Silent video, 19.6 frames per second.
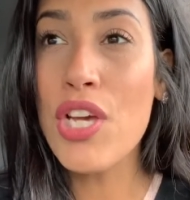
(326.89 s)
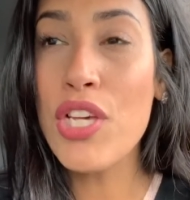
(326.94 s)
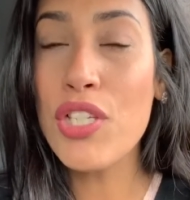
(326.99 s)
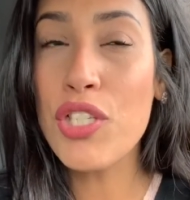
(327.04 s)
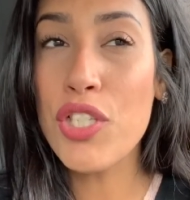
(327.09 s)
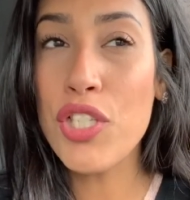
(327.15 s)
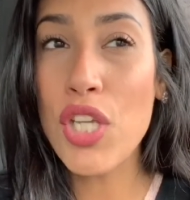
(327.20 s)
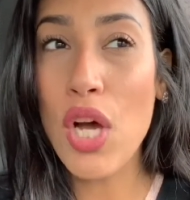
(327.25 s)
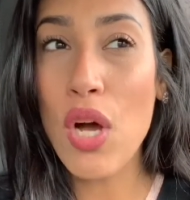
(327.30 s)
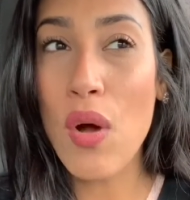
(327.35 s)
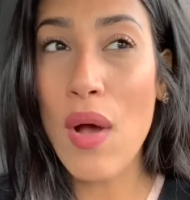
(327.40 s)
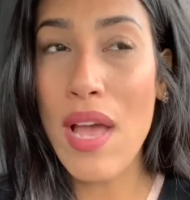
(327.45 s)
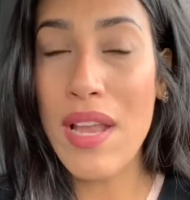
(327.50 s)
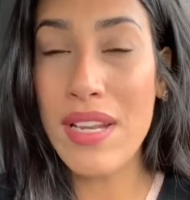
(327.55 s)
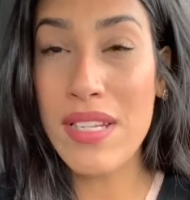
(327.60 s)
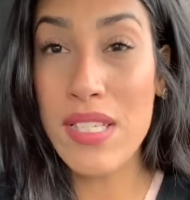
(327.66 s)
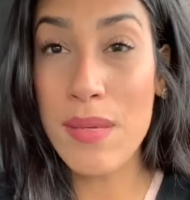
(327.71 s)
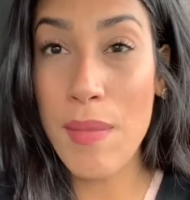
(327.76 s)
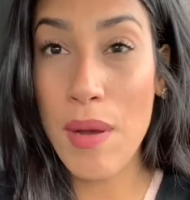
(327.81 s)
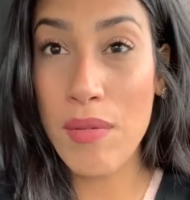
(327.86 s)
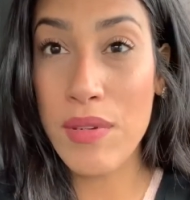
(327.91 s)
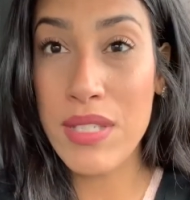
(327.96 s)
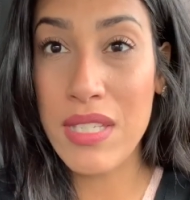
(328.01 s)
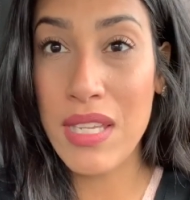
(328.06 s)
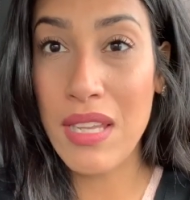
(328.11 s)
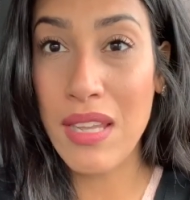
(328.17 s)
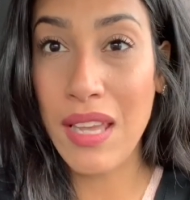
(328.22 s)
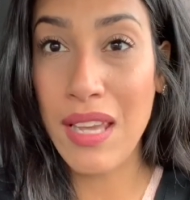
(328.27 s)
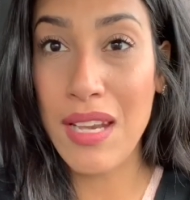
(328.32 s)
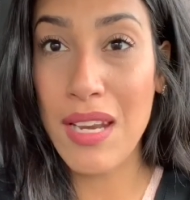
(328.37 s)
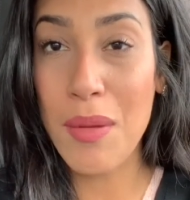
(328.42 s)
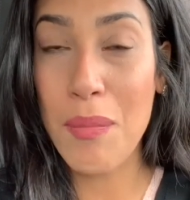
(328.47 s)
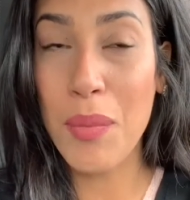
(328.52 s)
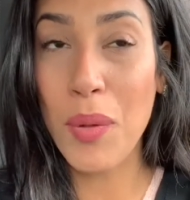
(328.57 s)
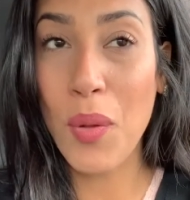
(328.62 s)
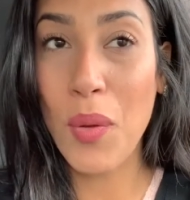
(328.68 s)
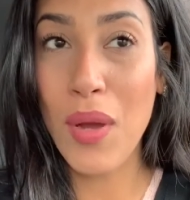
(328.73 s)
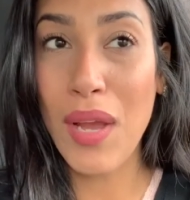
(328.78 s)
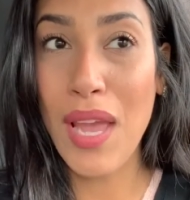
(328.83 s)
So anytime I would see like an
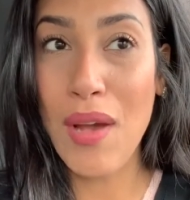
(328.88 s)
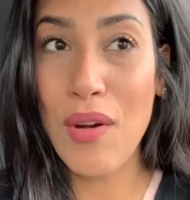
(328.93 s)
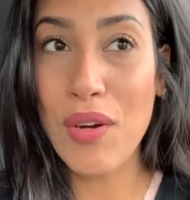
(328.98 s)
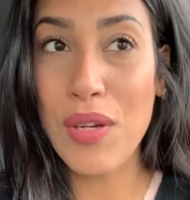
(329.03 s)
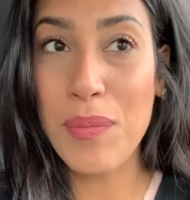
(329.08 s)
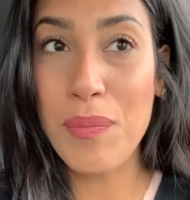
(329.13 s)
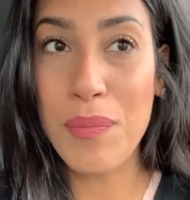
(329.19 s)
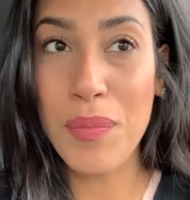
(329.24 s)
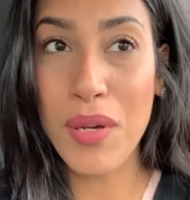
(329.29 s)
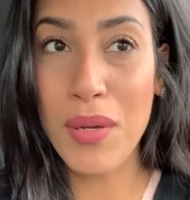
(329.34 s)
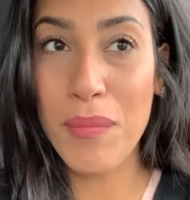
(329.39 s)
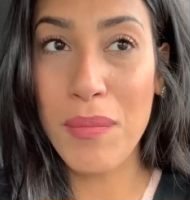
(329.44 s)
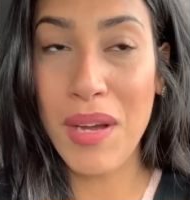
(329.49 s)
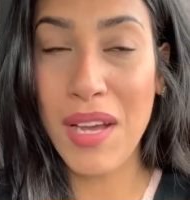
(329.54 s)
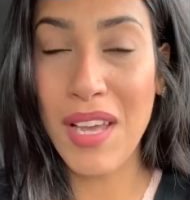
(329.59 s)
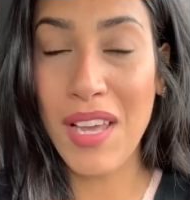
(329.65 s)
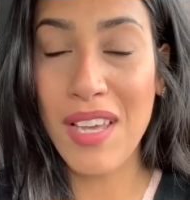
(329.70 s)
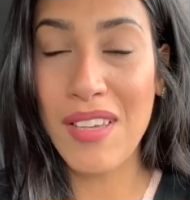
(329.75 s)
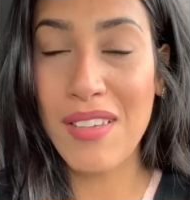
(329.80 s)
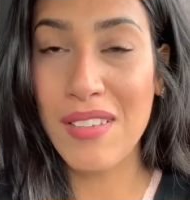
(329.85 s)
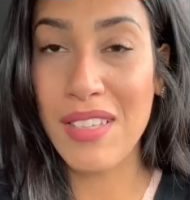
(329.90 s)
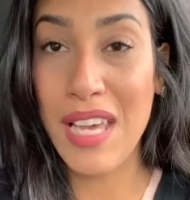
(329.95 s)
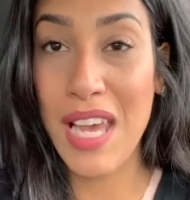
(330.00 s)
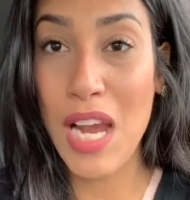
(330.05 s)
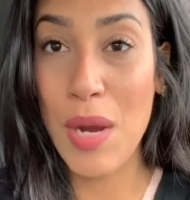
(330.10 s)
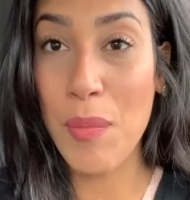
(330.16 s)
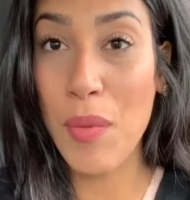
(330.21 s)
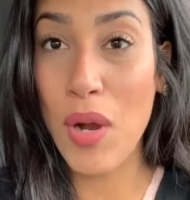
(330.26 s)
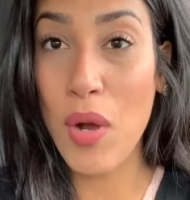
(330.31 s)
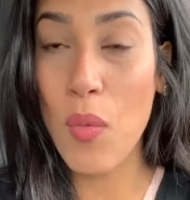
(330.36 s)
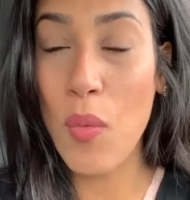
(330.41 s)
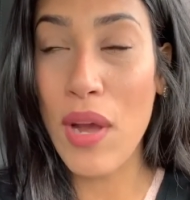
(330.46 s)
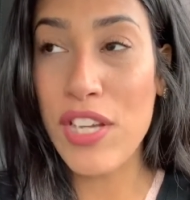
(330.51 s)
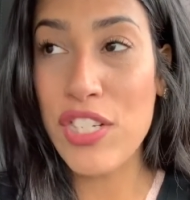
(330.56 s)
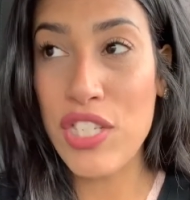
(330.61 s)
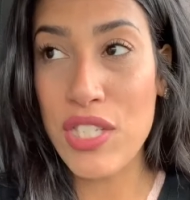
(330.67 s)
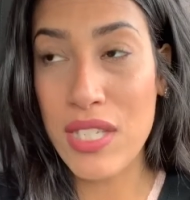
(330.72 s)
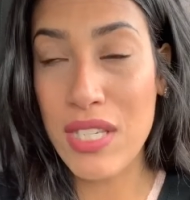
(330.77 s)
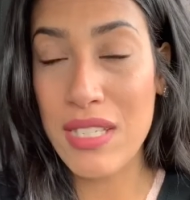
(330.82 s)
employee, I would put my camera
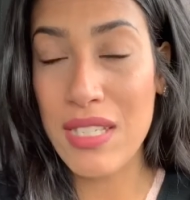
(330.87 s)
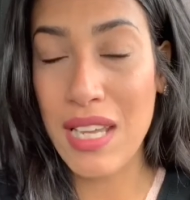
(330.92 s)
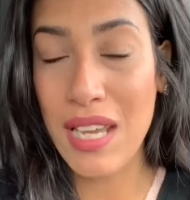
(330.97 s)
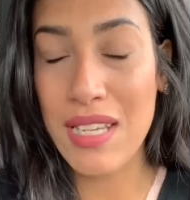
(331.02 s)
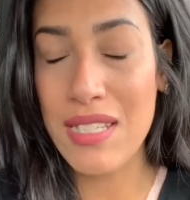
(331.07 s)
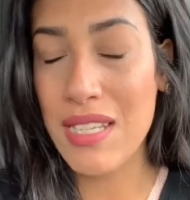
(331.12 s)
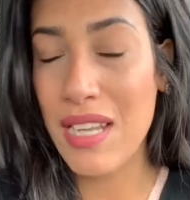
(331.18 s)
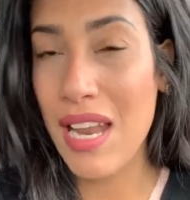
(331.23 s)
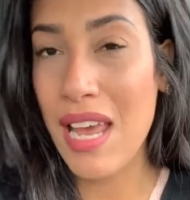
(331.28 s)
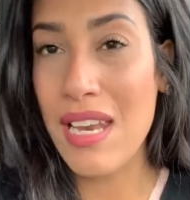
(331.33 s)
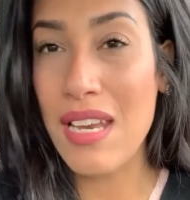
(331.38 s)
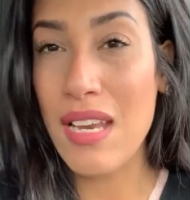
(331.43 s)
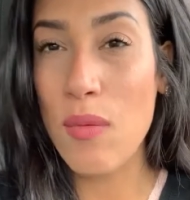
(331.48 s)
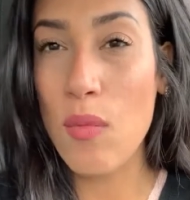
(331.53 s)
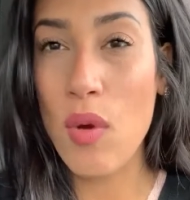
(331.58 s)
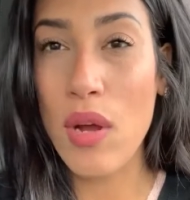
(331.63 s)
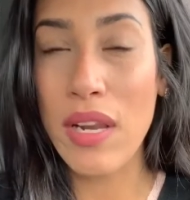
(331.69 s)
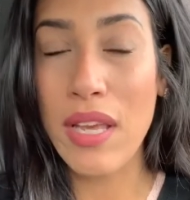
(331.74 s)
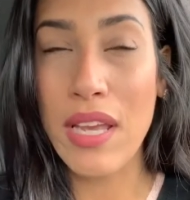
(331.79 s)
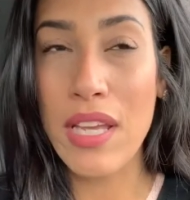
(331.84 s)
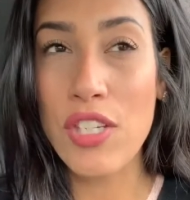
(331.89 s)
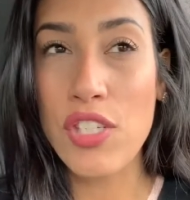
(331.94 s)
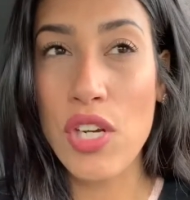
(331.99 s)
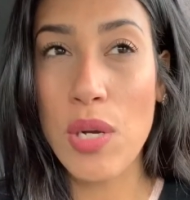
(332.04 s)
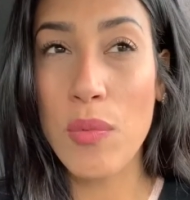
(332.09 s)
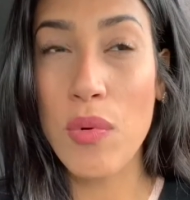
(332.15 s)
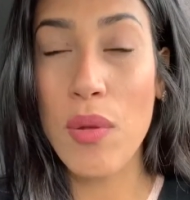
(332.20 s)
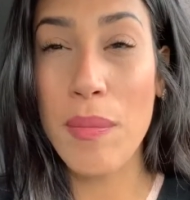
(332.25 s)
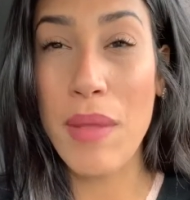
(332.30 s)
away, just because, like I said, I didn't want to get in trouble.